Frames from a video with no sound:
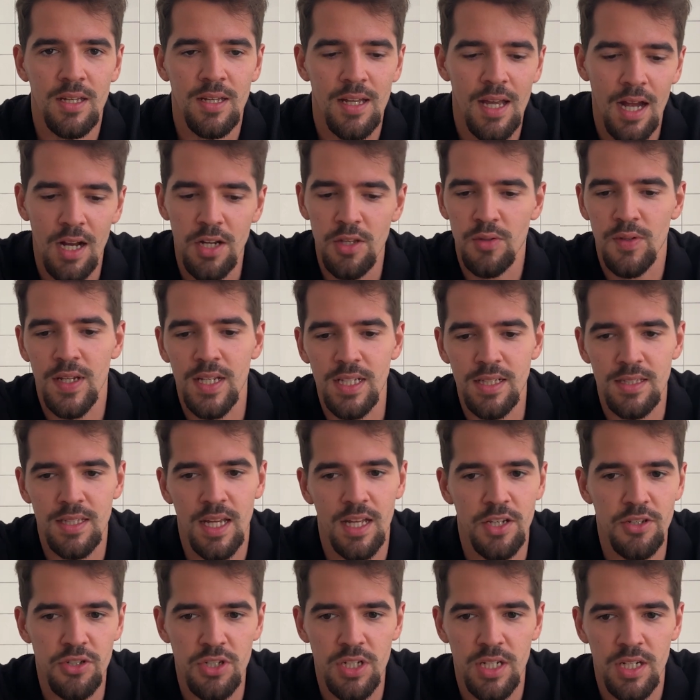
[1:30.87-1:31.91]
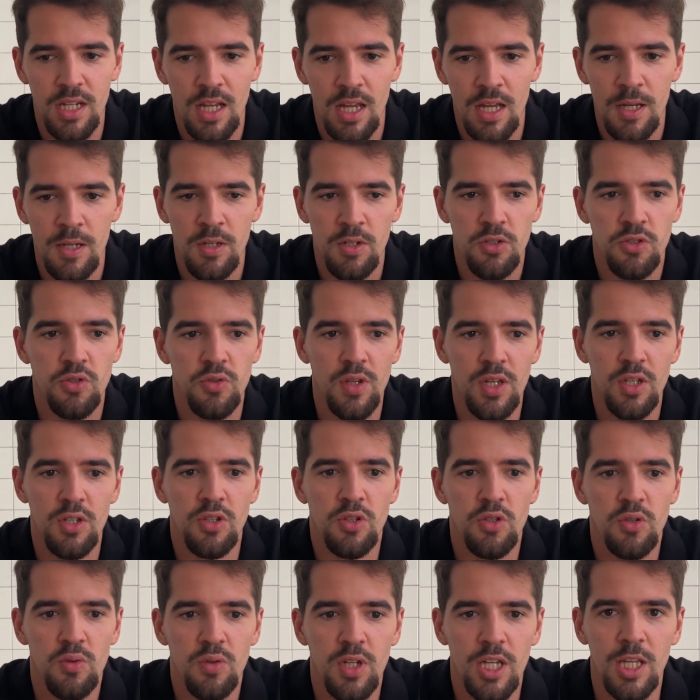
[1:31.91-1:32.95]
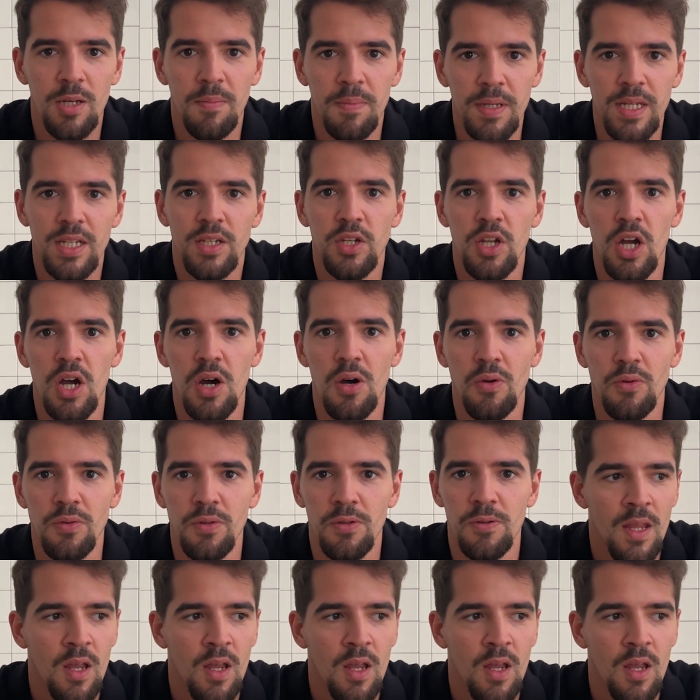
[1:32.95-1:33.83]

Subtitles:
How do you get attention so that you can be known?